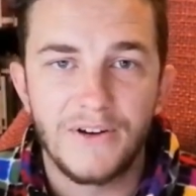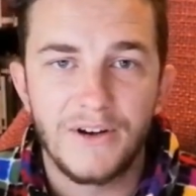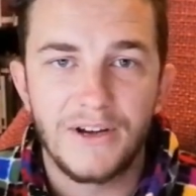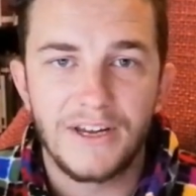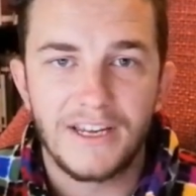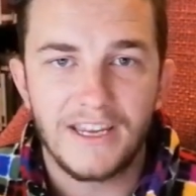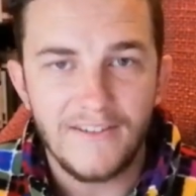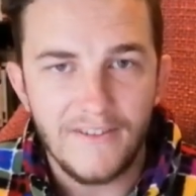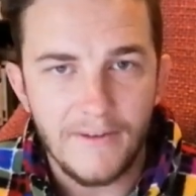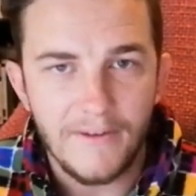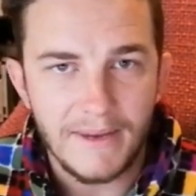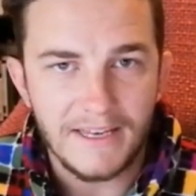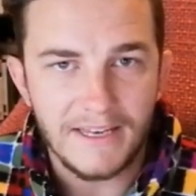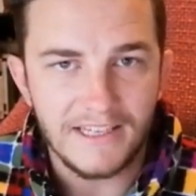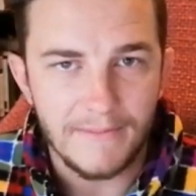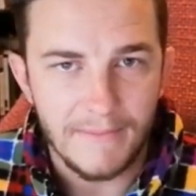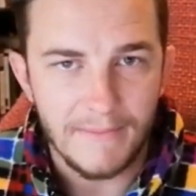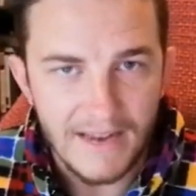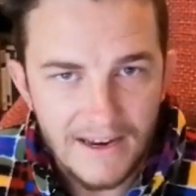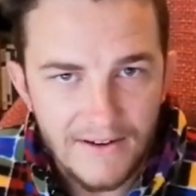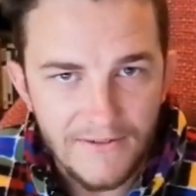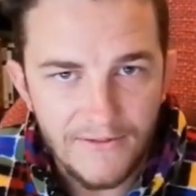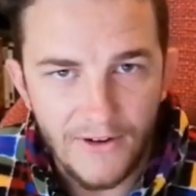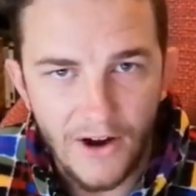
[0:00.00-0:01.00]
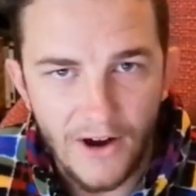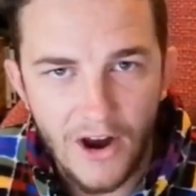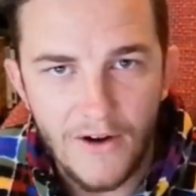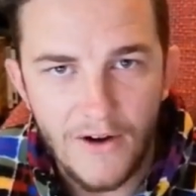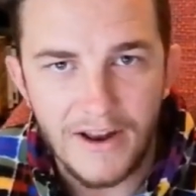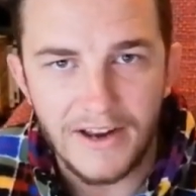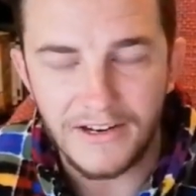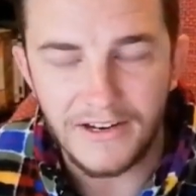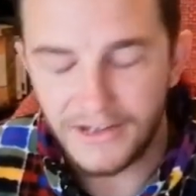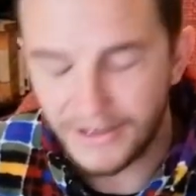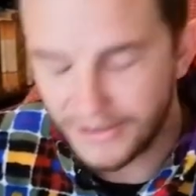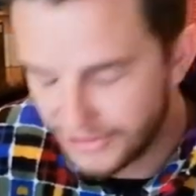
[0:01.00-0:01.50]
giving me some info
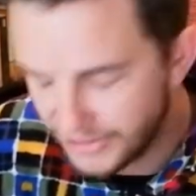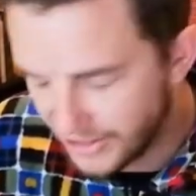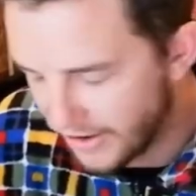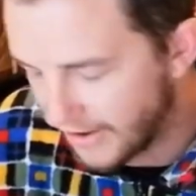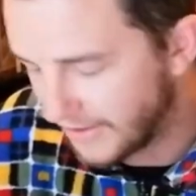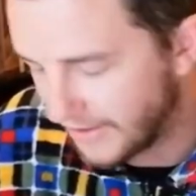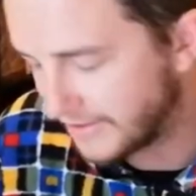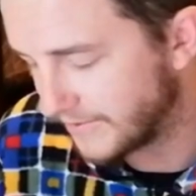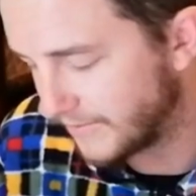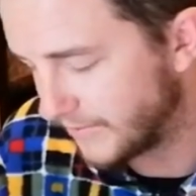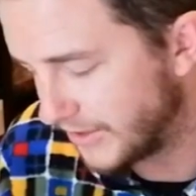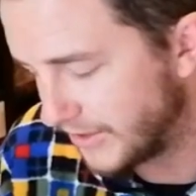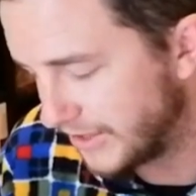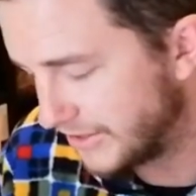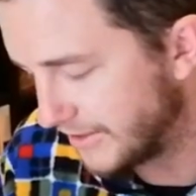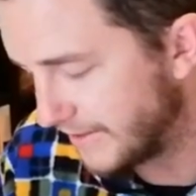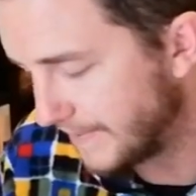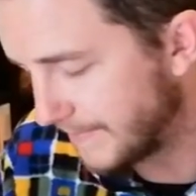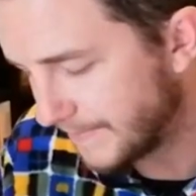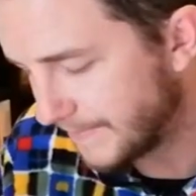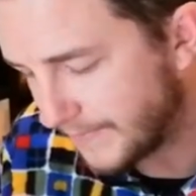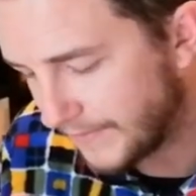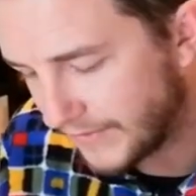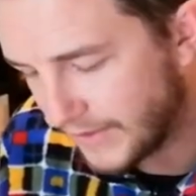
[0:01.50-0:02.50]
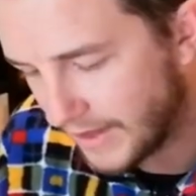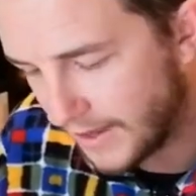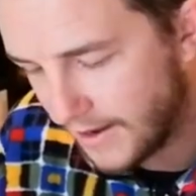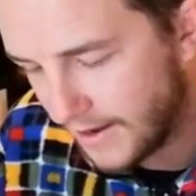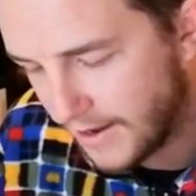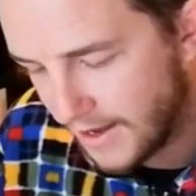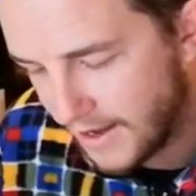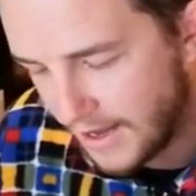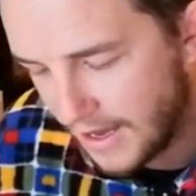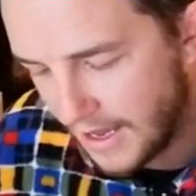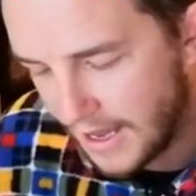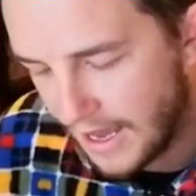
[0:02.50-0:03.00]
and sharing some wisdom.
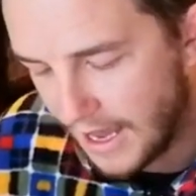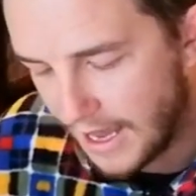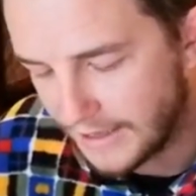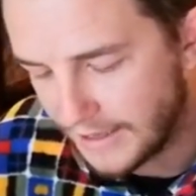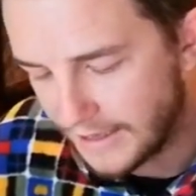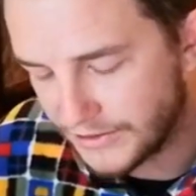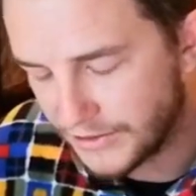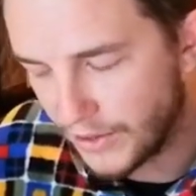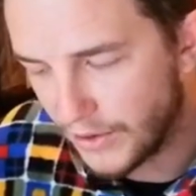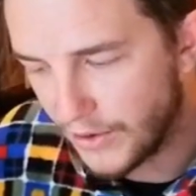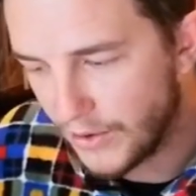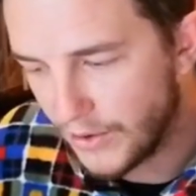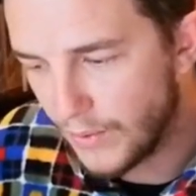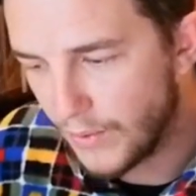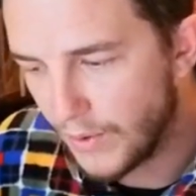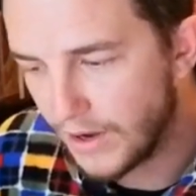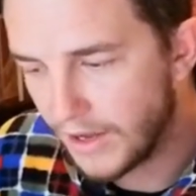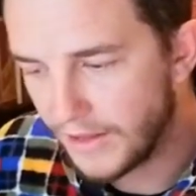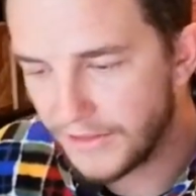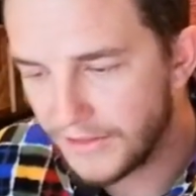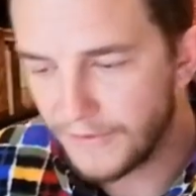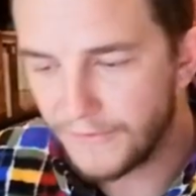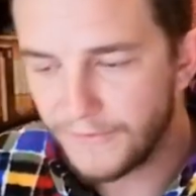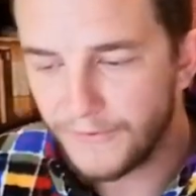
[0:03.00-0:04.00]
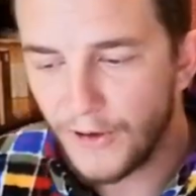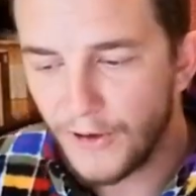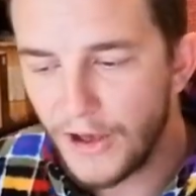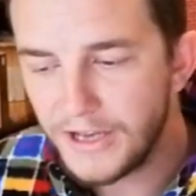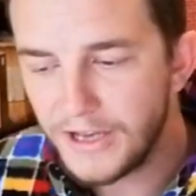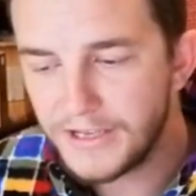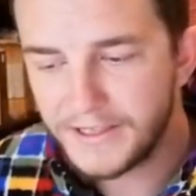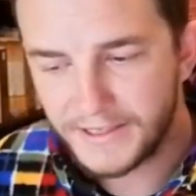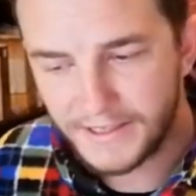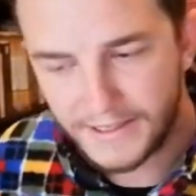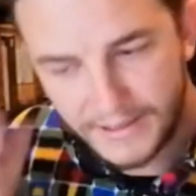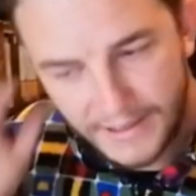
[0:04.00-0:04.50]
And so the
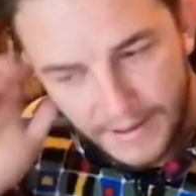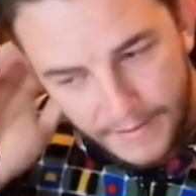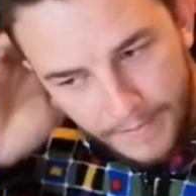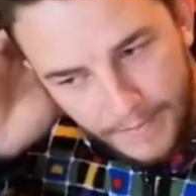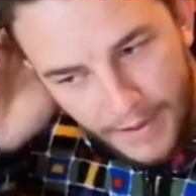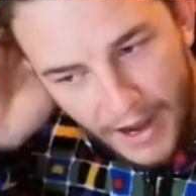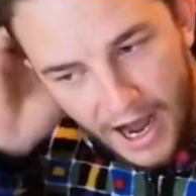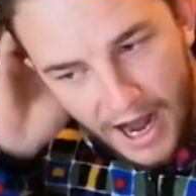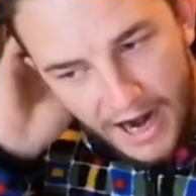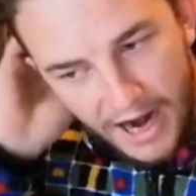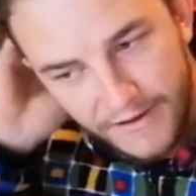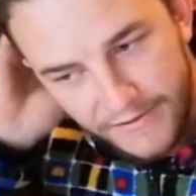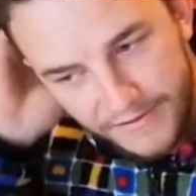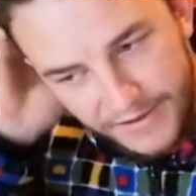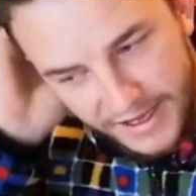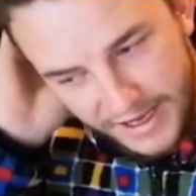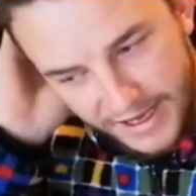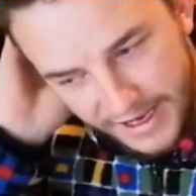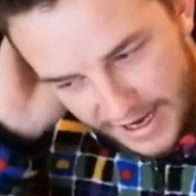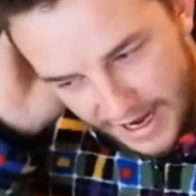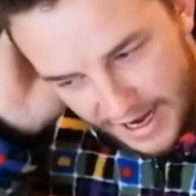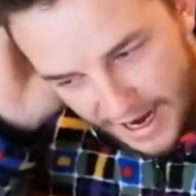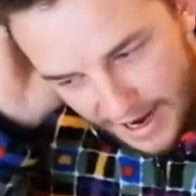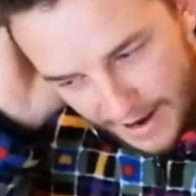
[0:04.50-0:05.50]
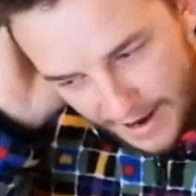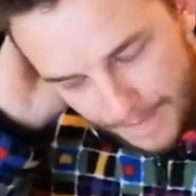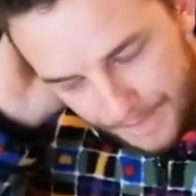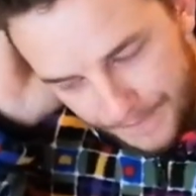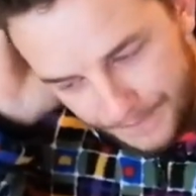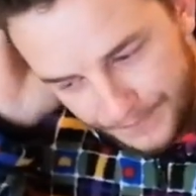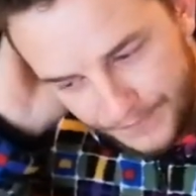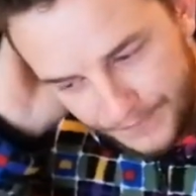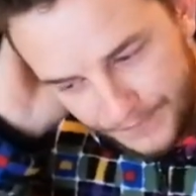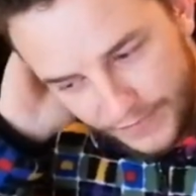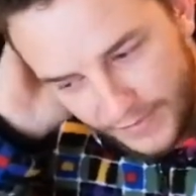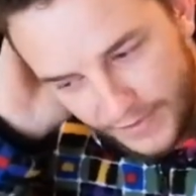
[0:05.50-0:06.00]
first part of the
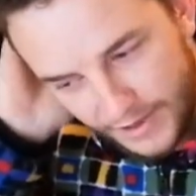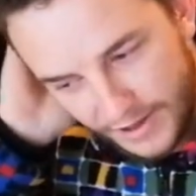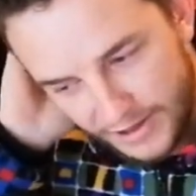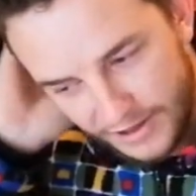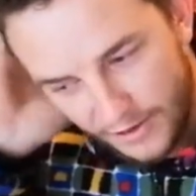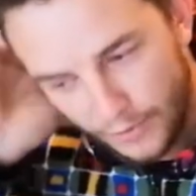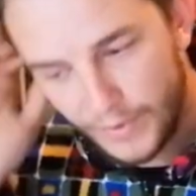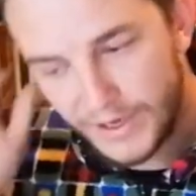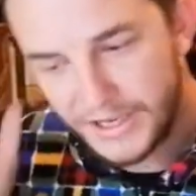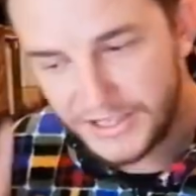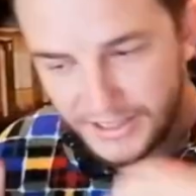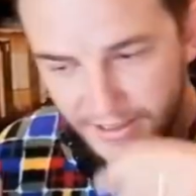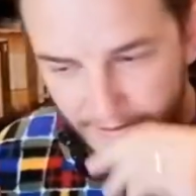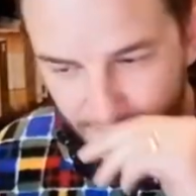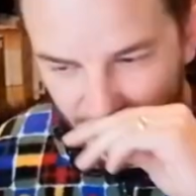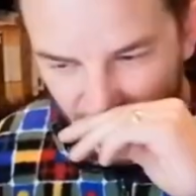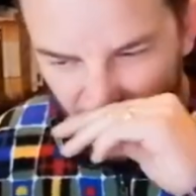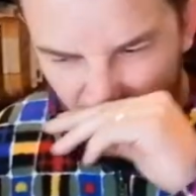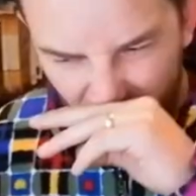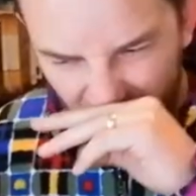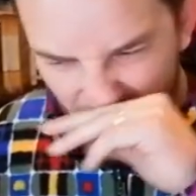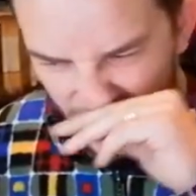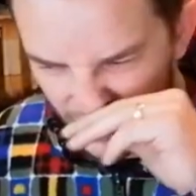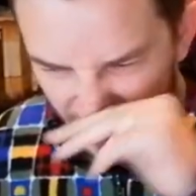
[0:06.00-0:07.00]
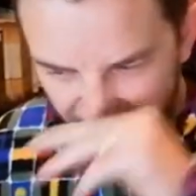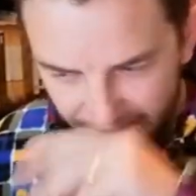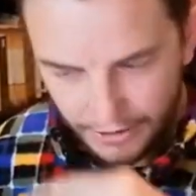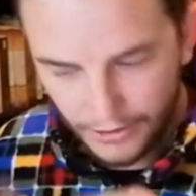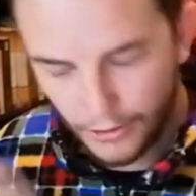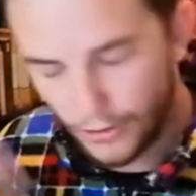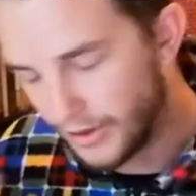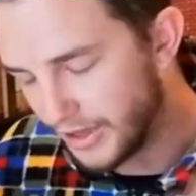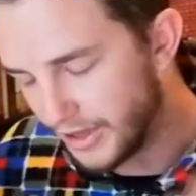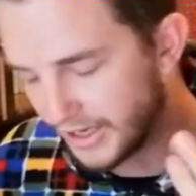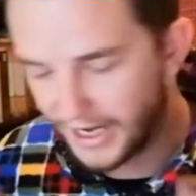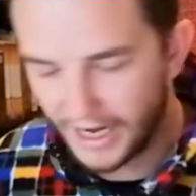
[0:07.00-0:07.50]
wisdom that I want to,
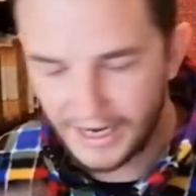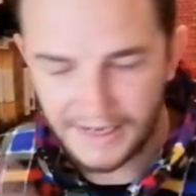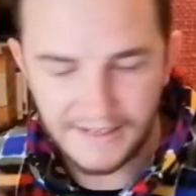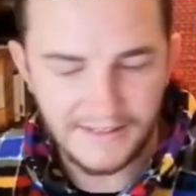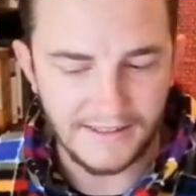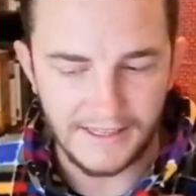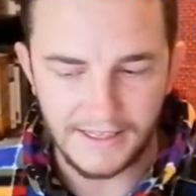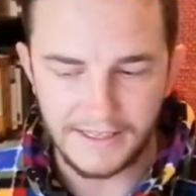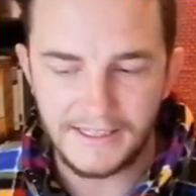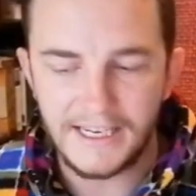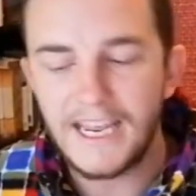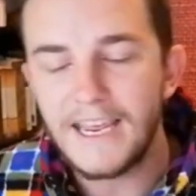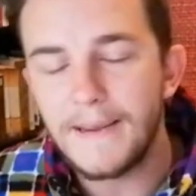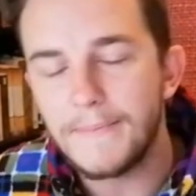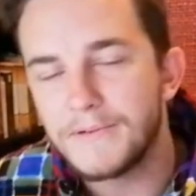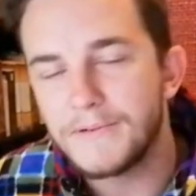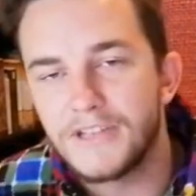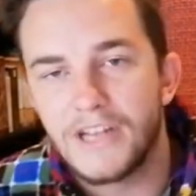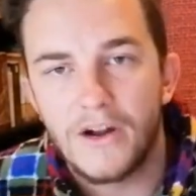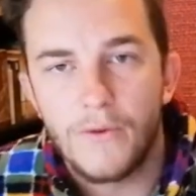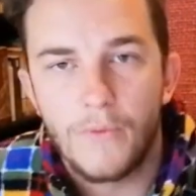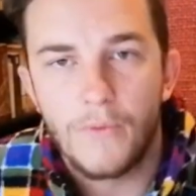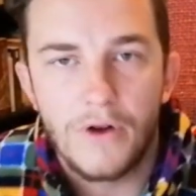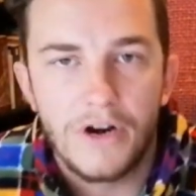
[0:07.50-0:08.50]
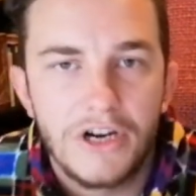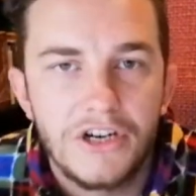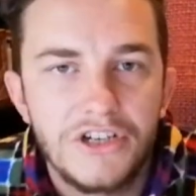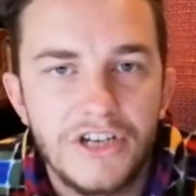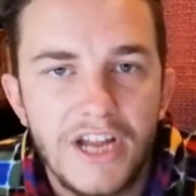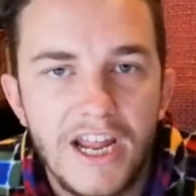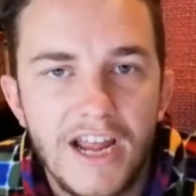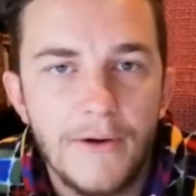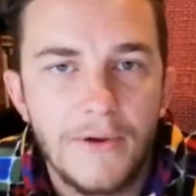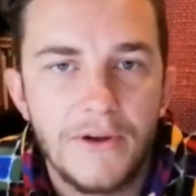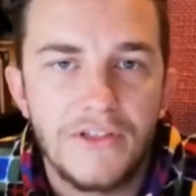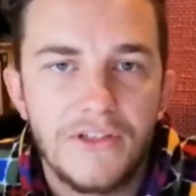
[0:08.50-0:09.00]
or I guess the tips that I want to
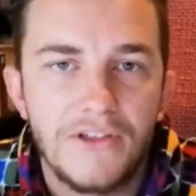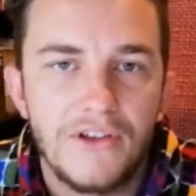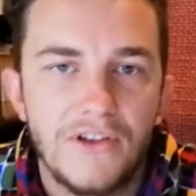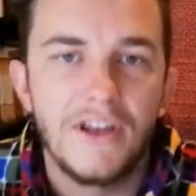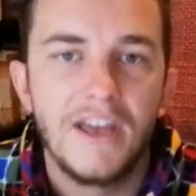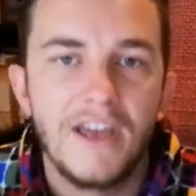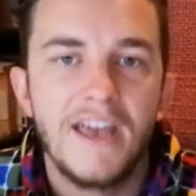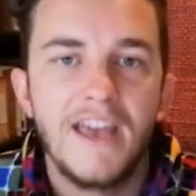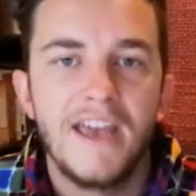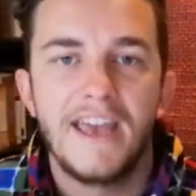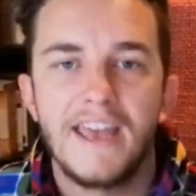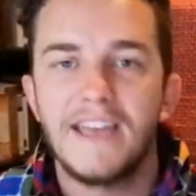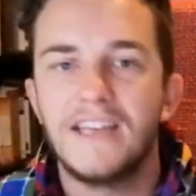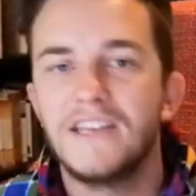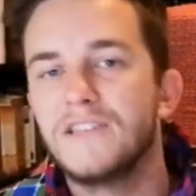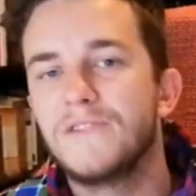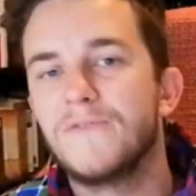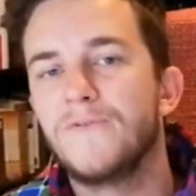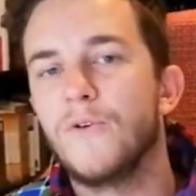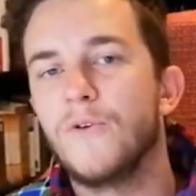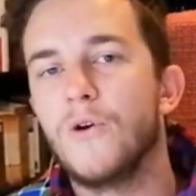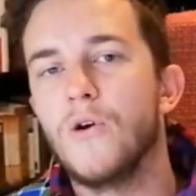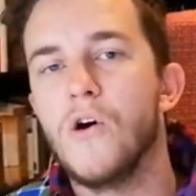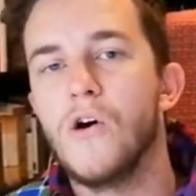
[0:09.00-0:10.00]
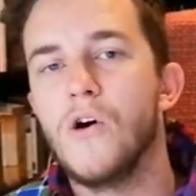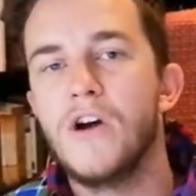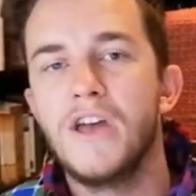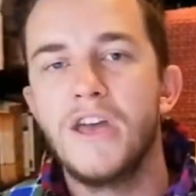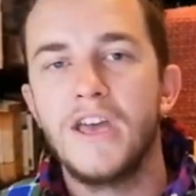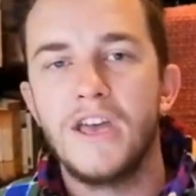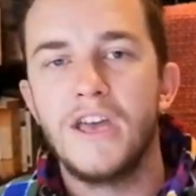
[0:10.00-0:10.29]
share with you, is for